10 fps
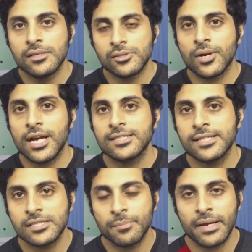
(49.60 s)
So guys,
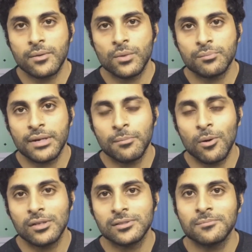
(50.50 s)
let's begin with
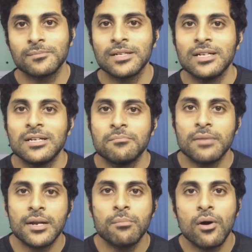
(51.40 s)
metabolism.
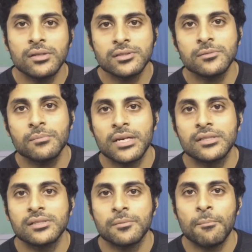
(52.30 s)
Metabolism
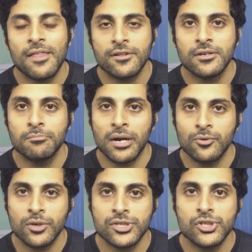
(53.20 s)
is the method by
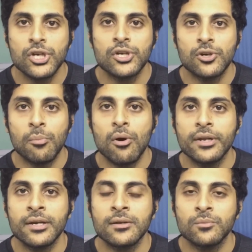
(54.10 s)
which your
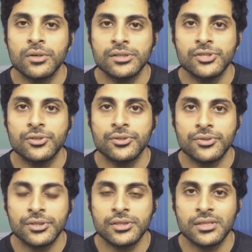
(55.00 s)
body converts your
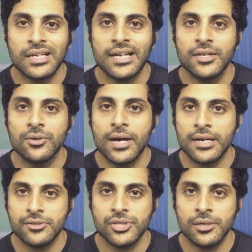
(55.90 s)
nutrition into
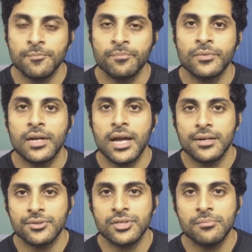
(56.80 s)
energy.
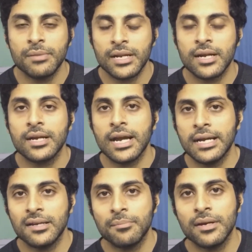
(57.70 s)
Energy meaning
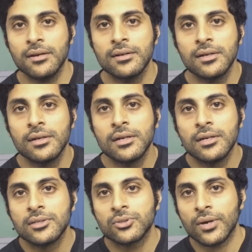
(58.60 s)
ATP.
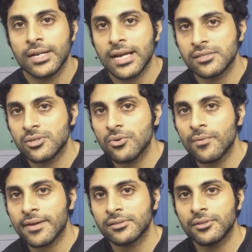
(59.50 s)
So it has two
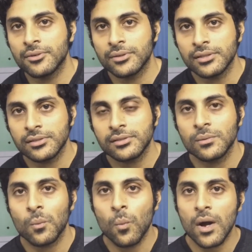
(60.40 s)
ways to do this.
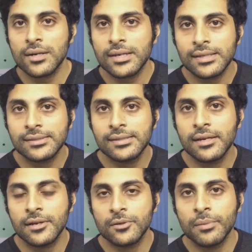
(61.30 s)
One is the
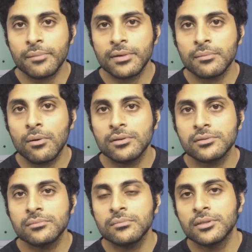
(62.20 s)
aerobic
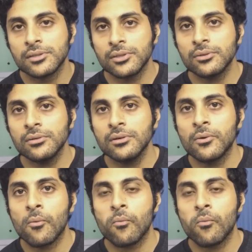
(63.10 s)
metabolism, two